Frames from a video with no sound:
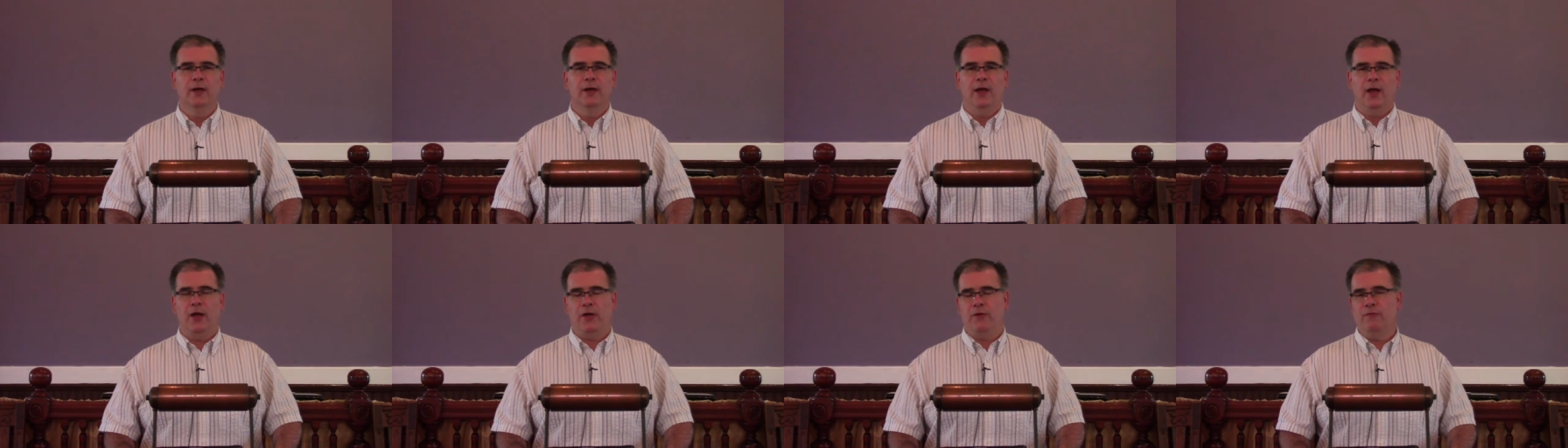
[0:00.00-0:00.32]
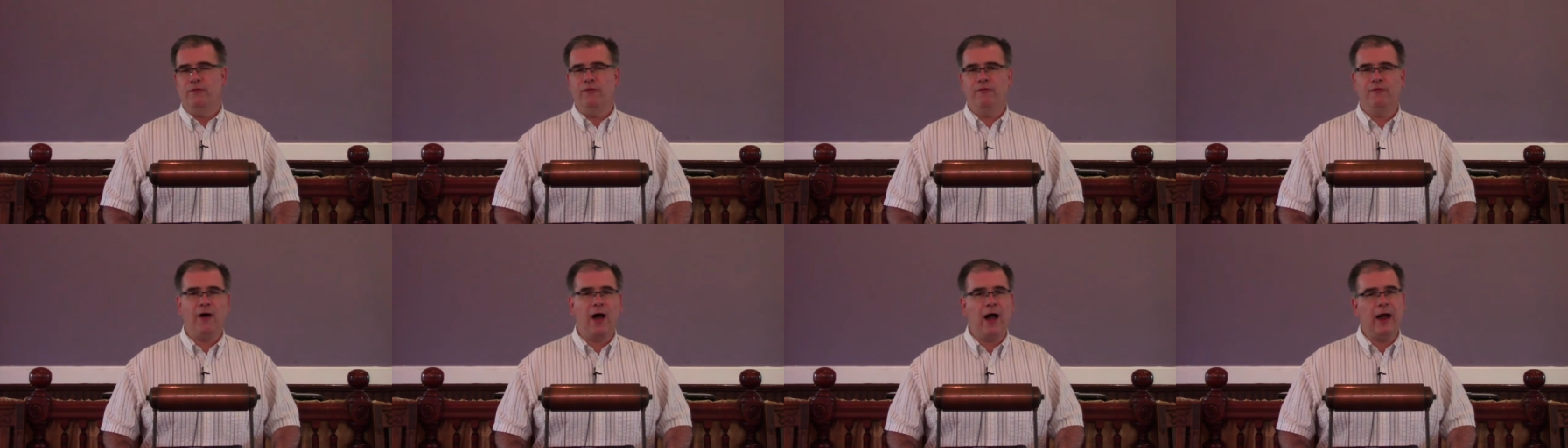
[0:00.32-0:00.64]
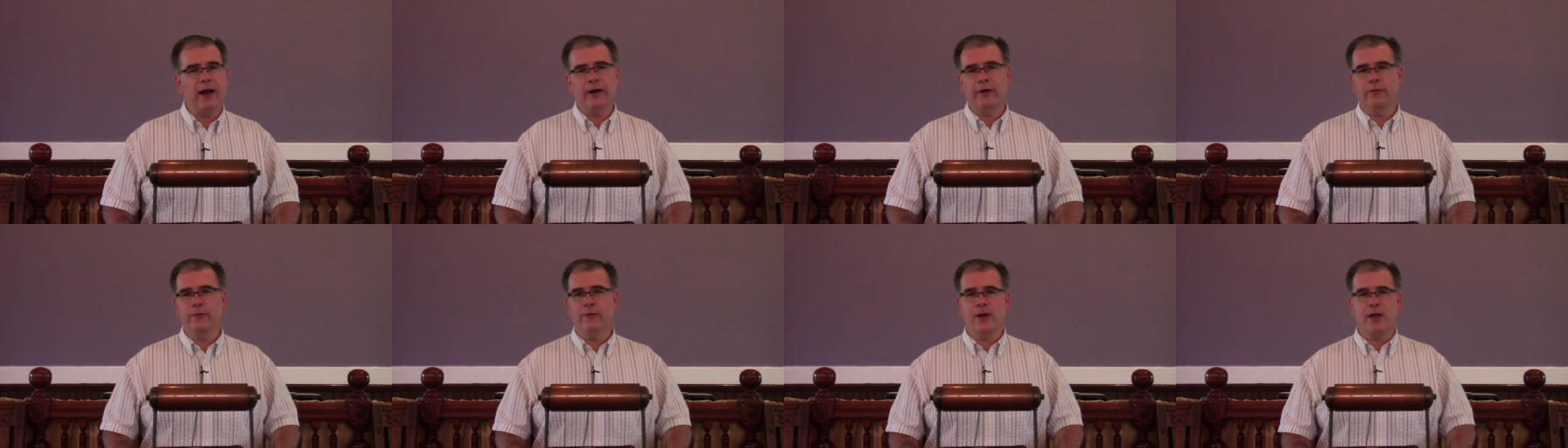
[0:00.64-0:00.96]
and
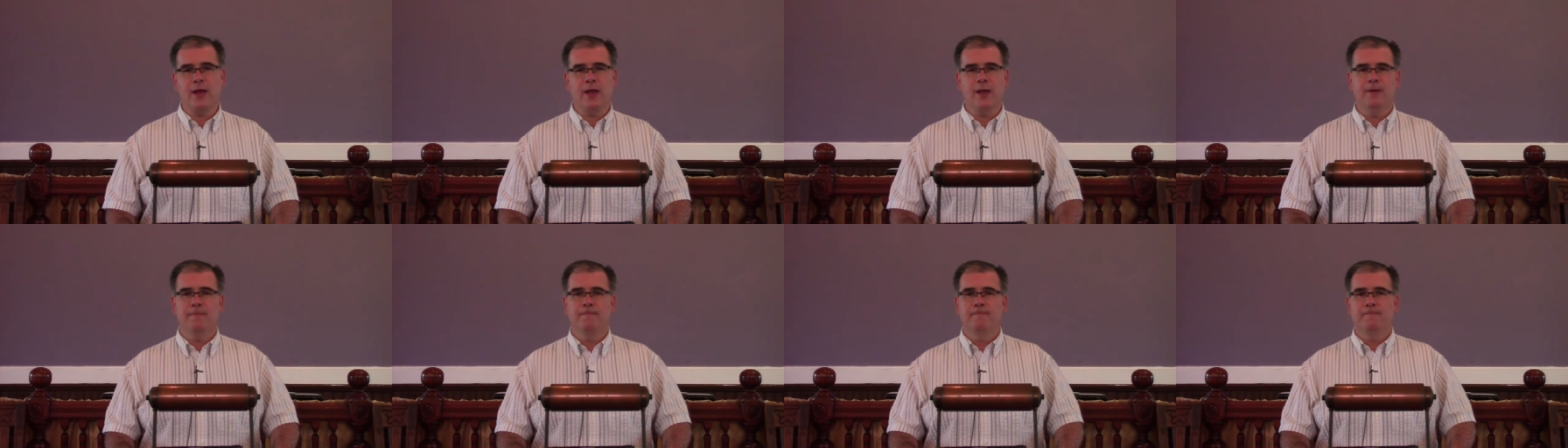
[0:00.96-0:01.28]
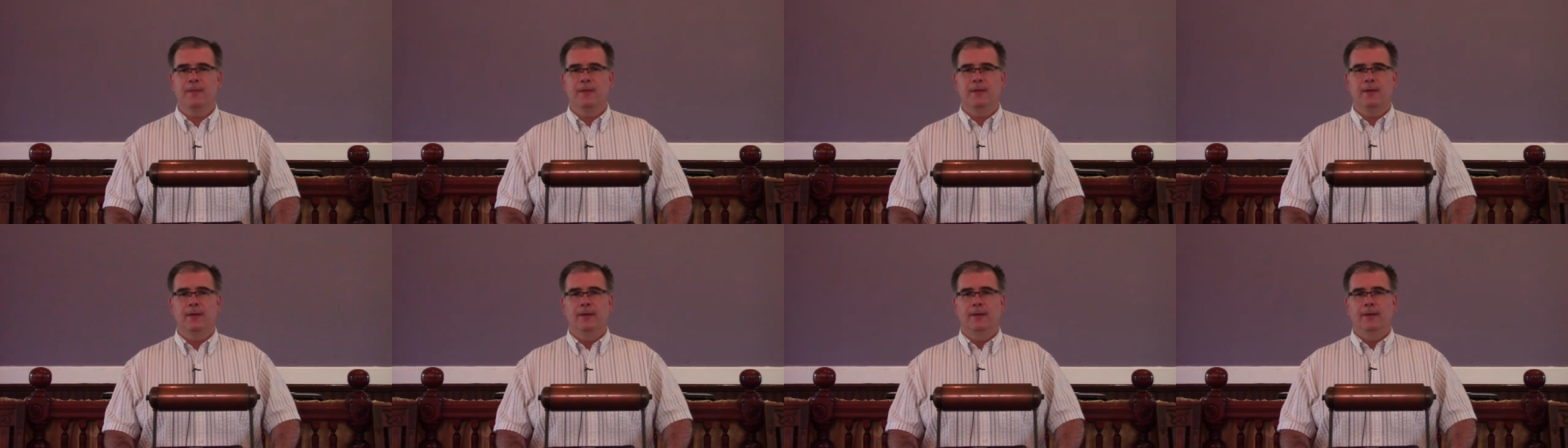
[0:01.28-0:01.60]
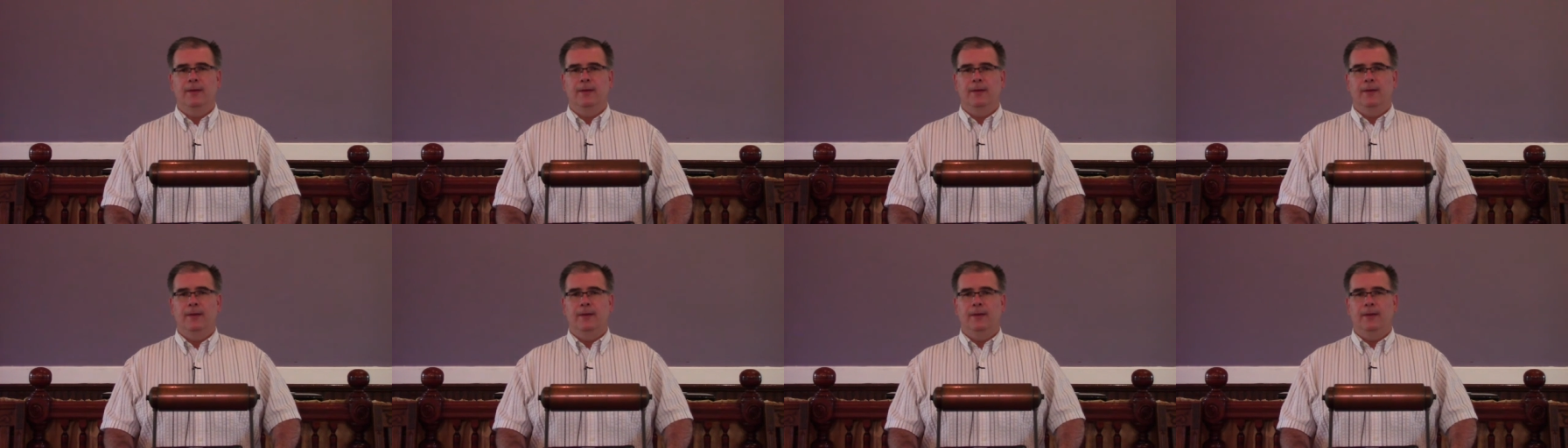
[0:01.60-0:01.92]
fiery
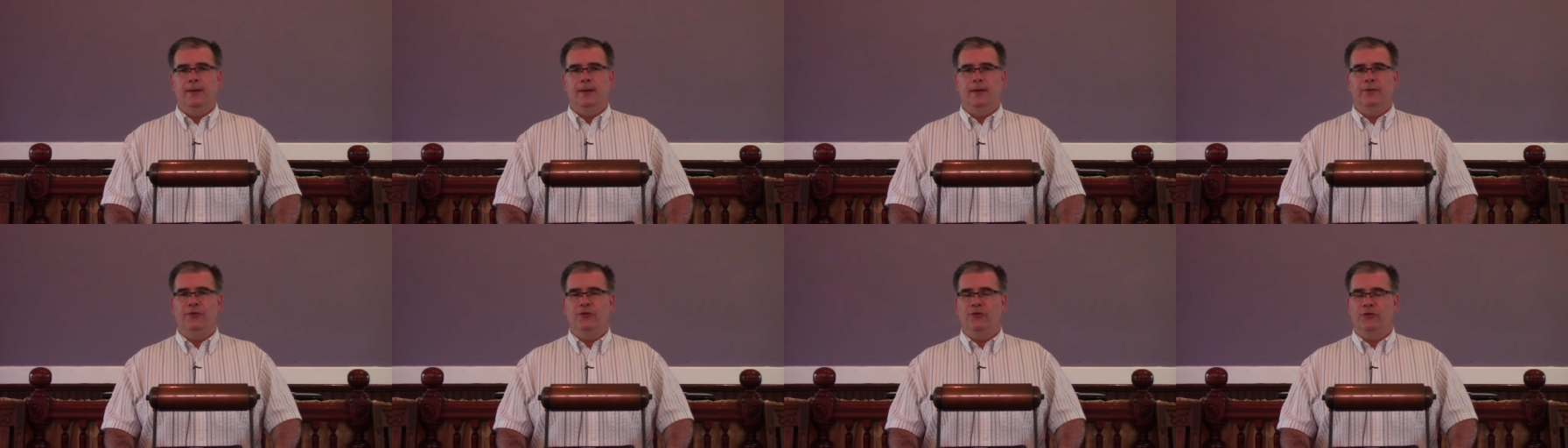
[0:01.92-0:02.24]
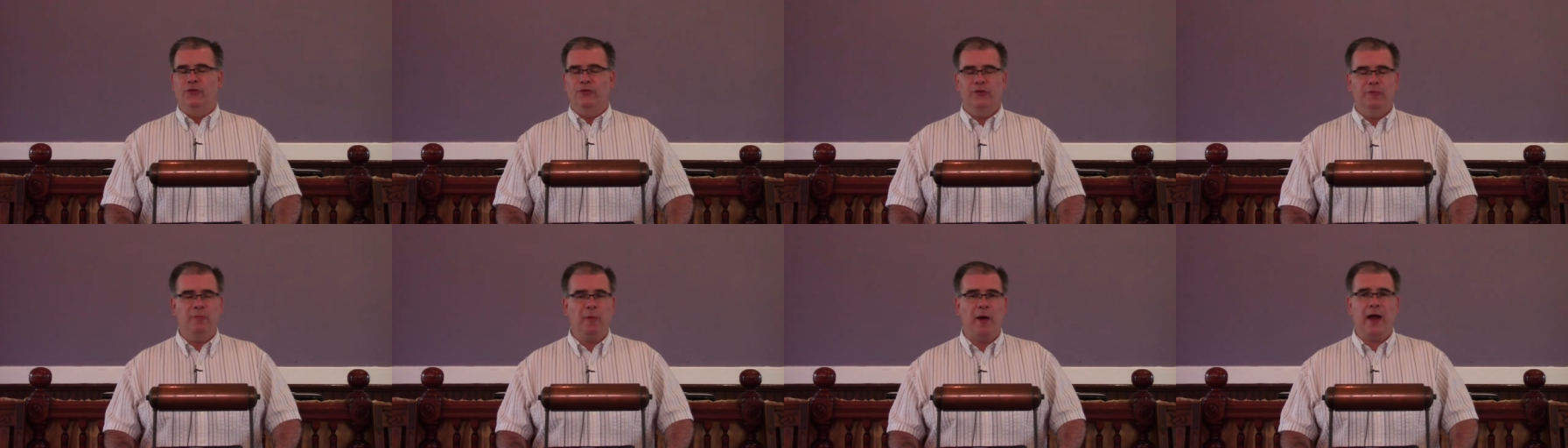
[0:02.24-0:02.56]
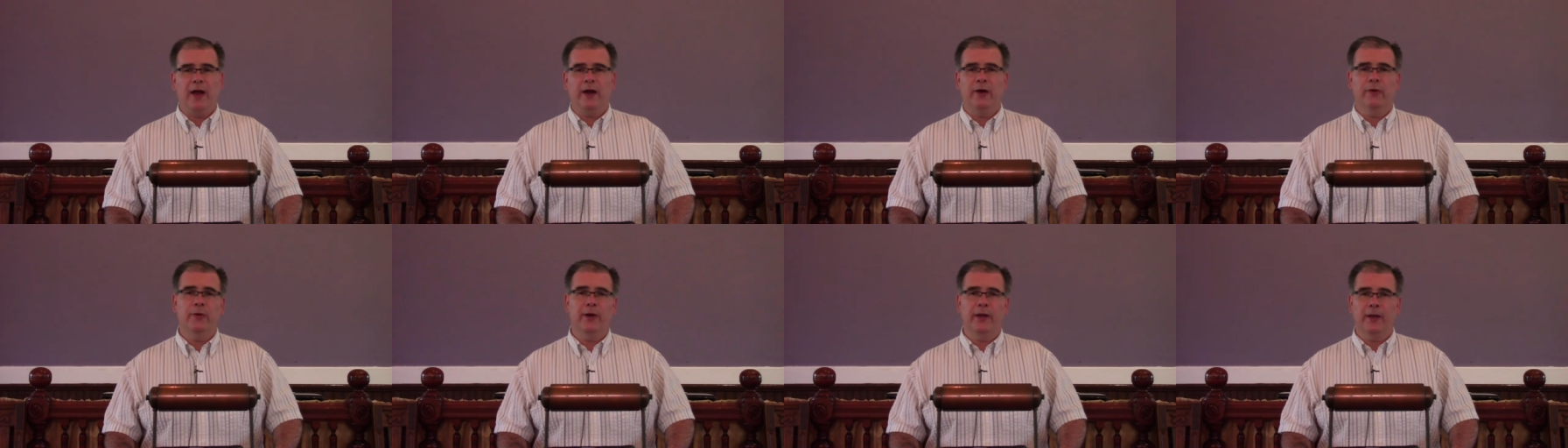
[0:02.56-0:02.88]
and
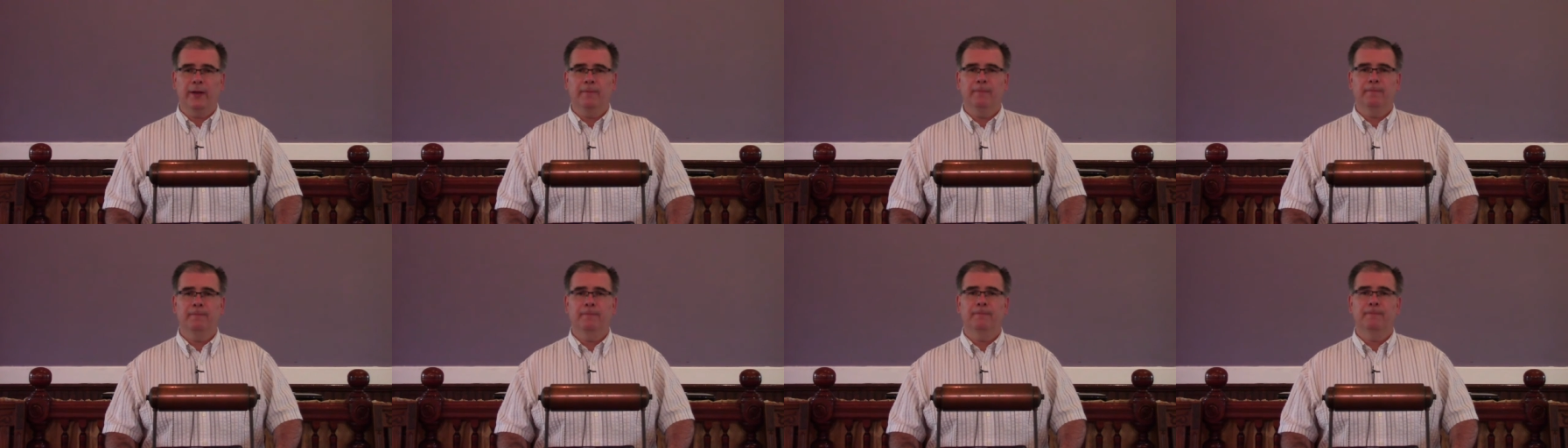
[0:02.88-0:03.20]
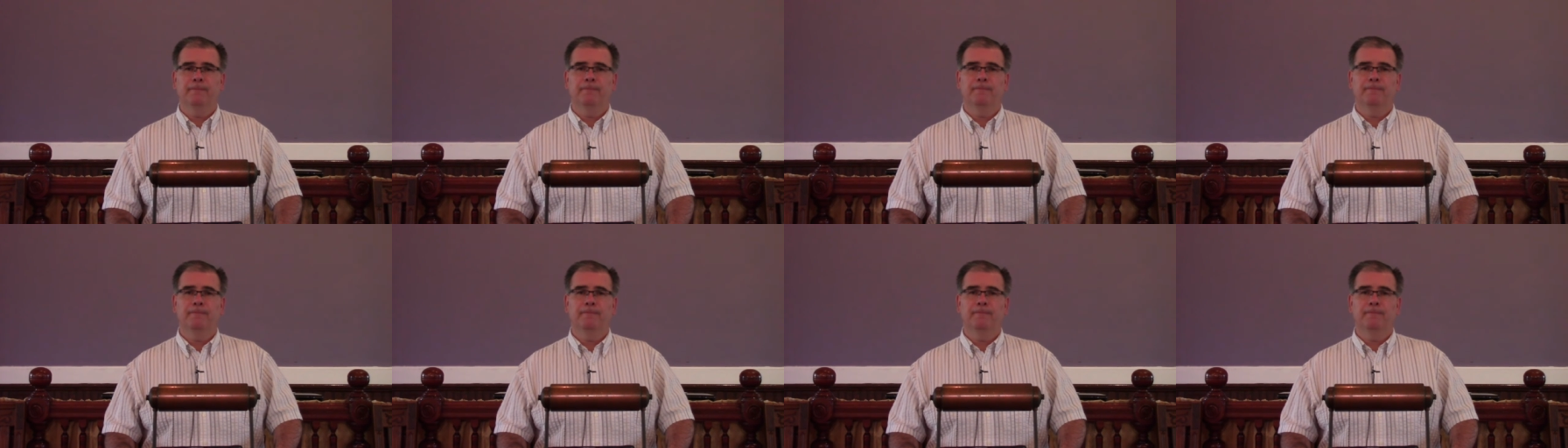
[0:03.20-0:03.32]
inspiring,